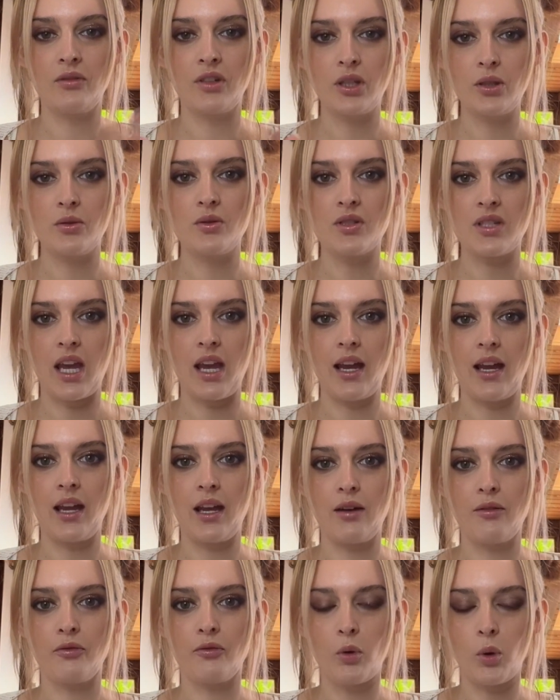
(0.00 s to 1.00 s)
use
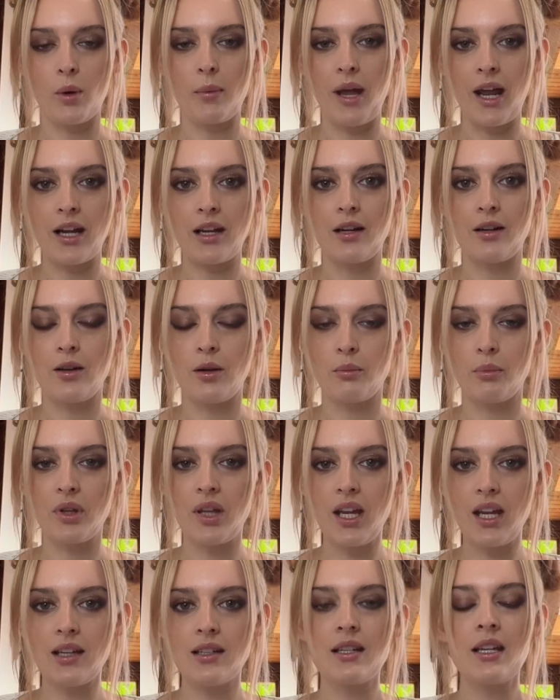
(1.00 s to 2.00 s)
a formatted
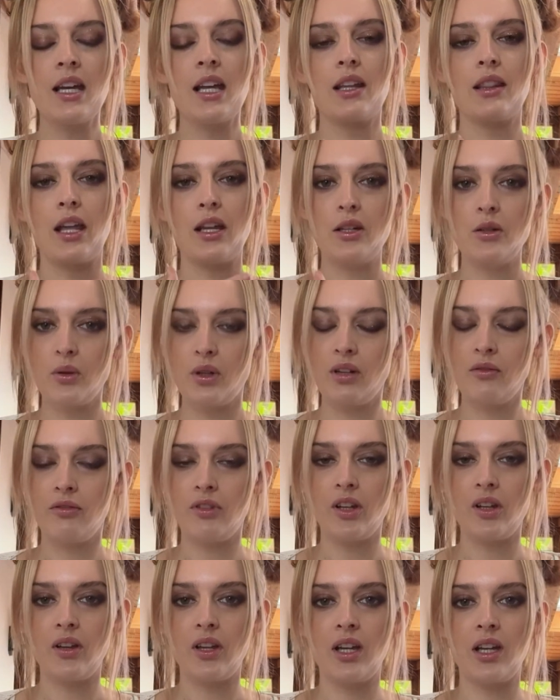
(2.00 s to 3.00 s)
complaint that you can
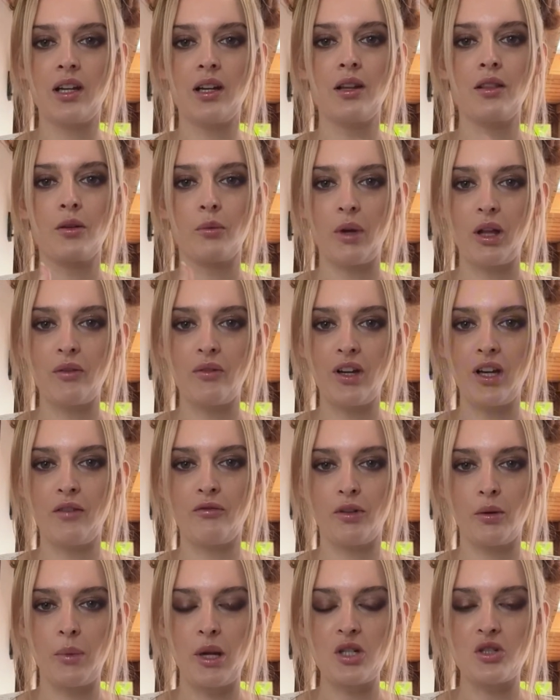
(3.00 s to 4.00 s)
fill in the relevant
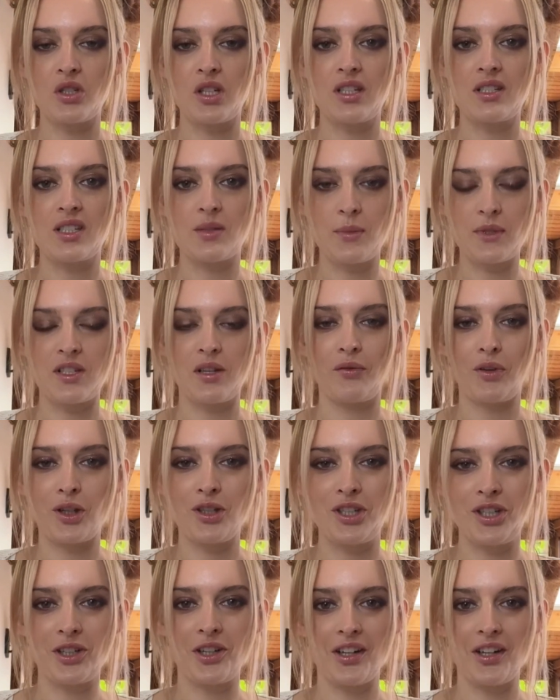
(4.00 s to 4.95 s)
information specific to your